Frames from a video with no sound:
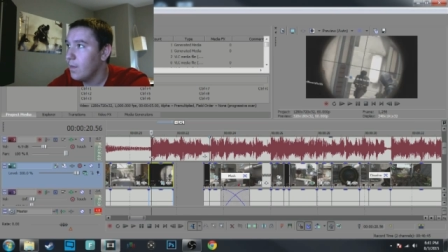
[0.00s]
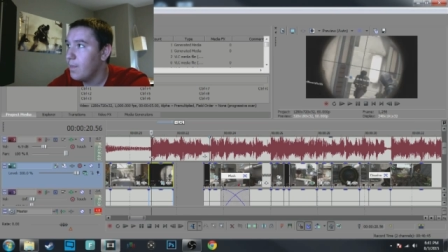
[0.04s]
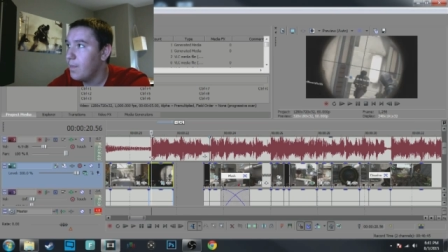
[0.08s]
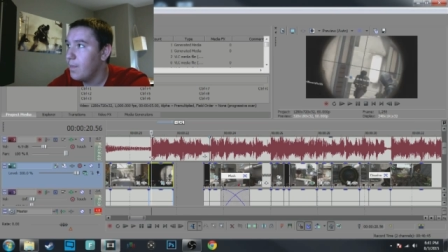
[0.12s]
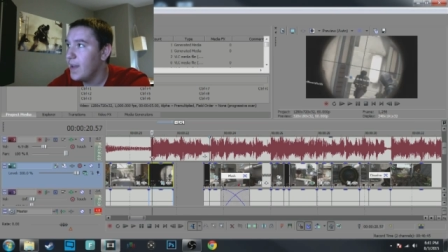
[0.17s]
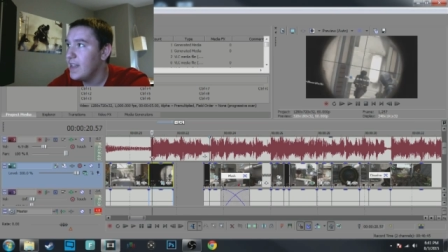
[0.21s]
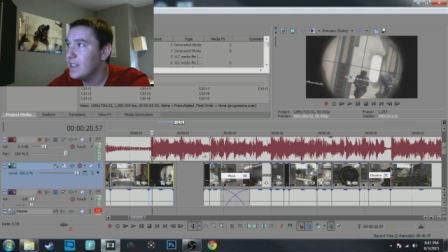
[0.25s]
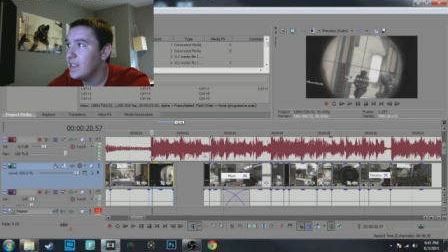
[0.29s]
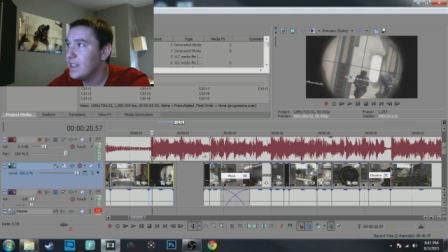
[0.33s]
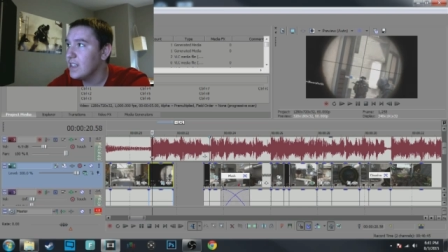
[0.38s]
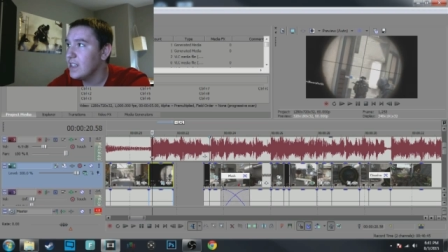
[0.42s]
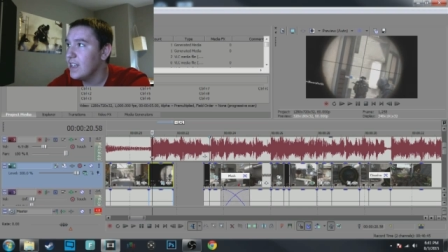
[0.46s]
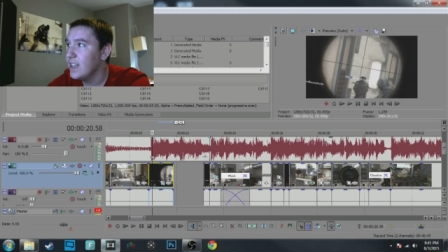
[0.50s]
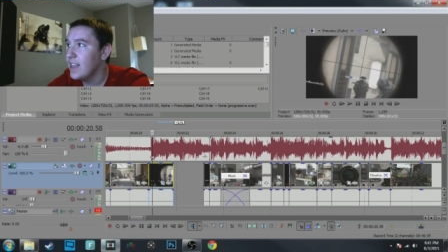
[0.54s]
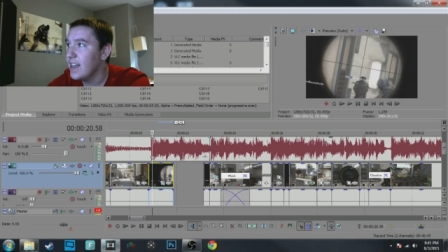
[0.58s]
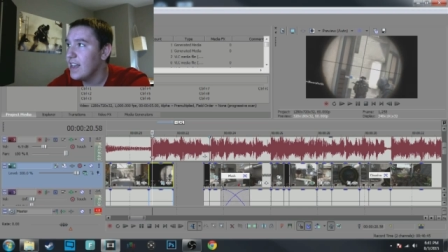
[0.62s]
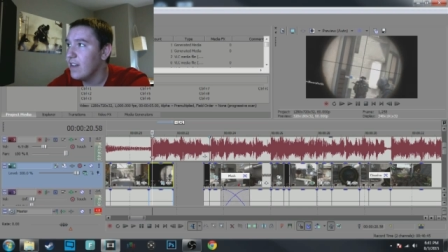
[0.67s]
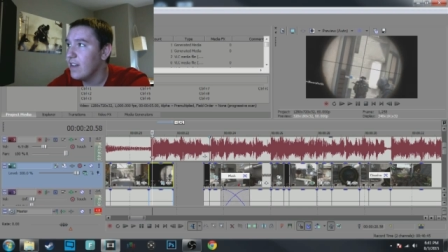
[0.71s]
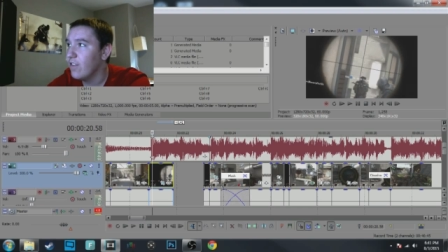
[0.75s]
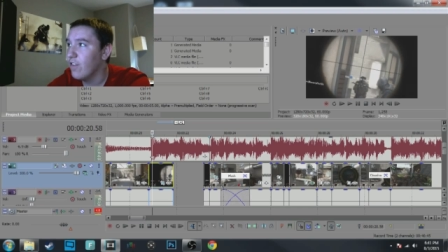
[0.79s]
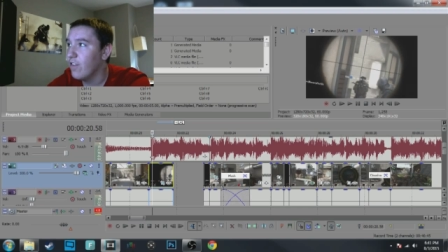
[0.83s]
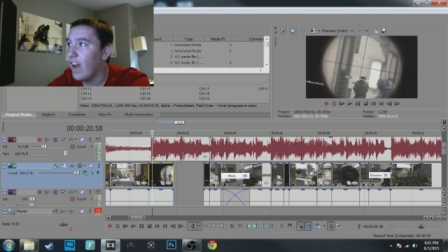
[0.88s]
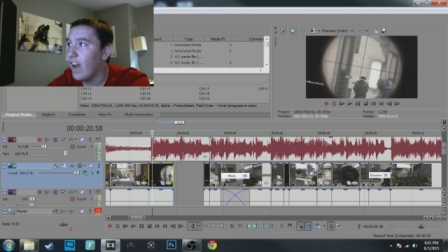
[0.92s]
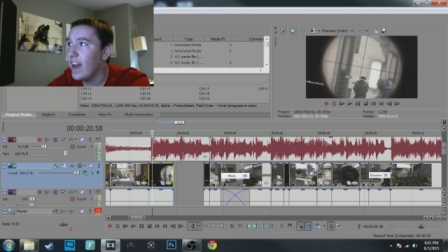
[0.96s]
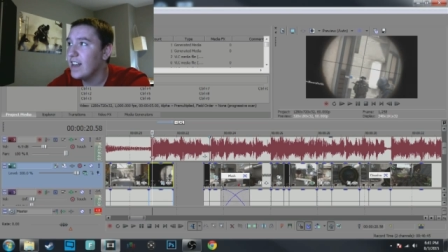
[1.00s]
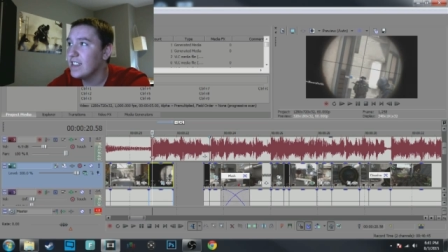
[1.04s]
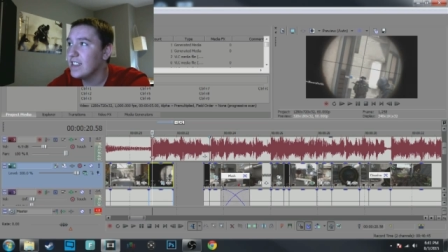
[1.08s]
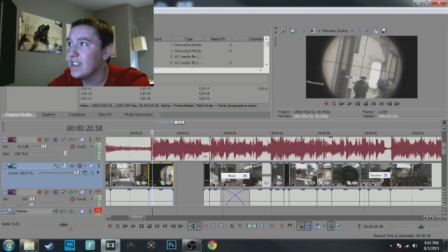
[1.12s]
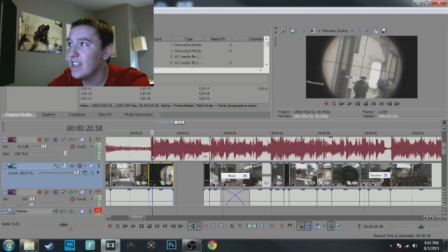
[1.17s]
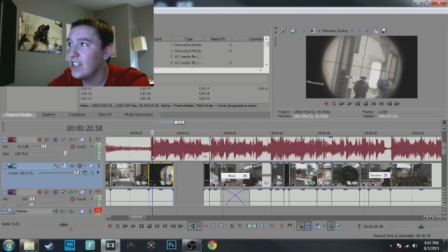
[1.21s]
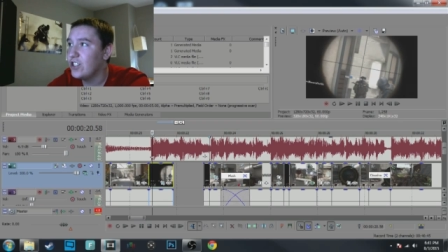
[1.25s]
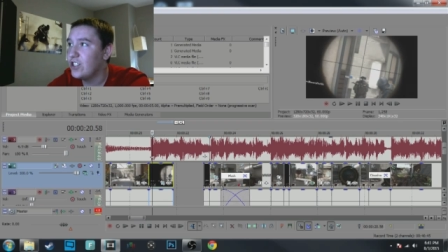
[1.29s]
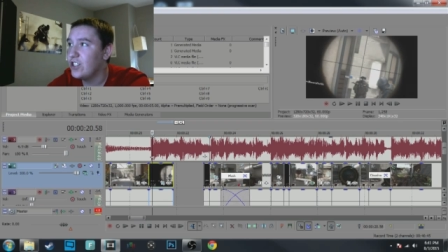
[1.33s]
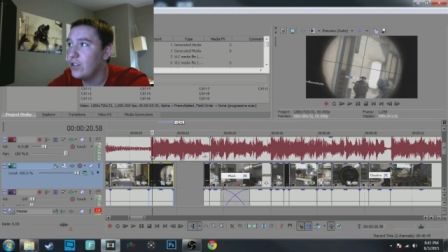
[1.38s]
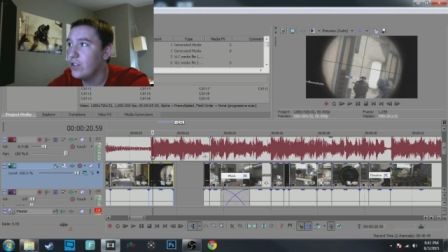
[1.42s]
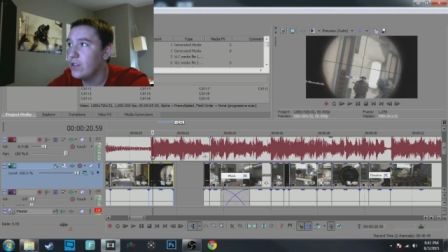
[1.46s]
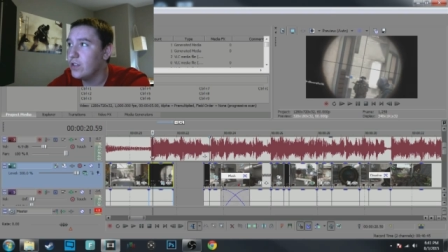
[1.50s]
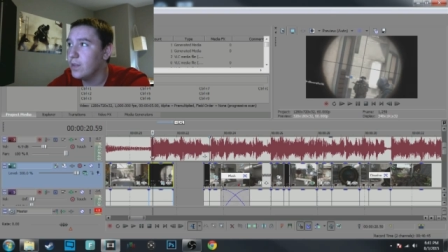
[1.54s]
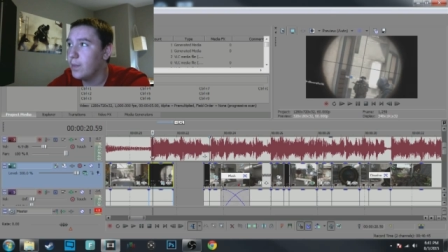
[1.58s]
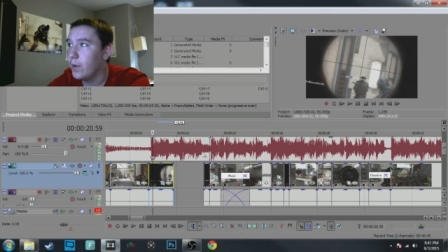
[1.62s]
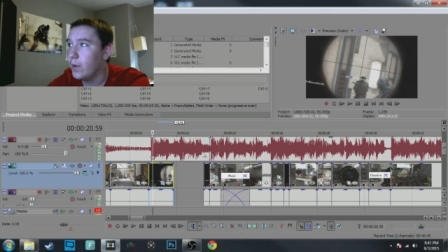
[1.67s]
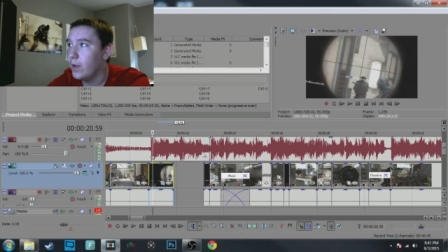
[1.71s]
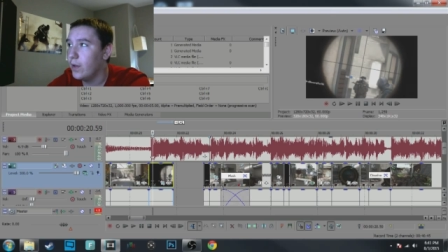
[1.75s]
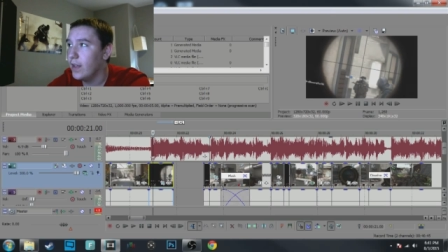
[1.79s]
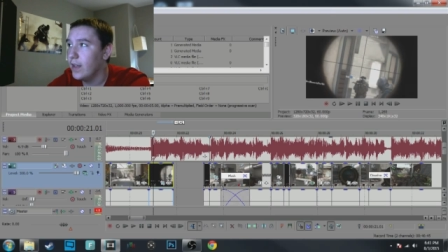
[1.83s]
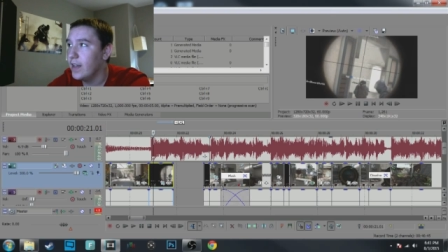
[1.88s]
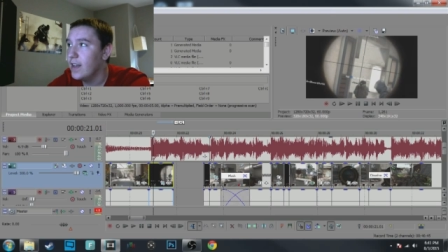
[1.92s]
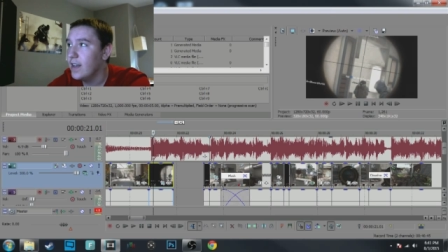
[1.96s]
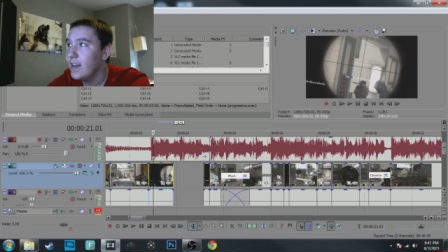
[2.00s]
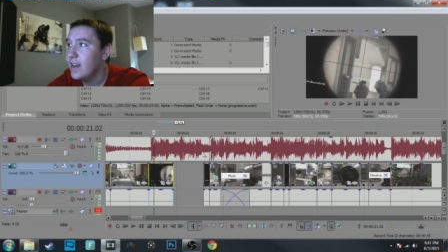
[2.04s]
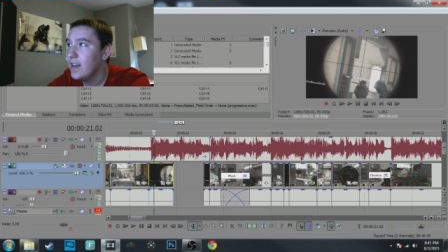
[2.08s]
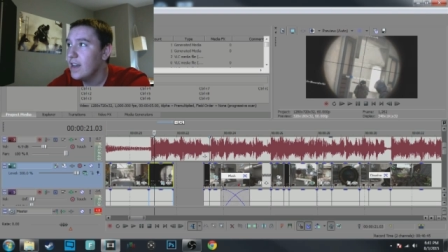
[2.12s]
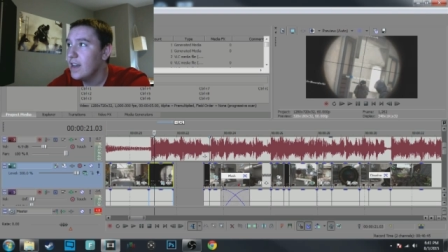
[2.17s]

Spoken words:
Basically, right as I shoot the bullet,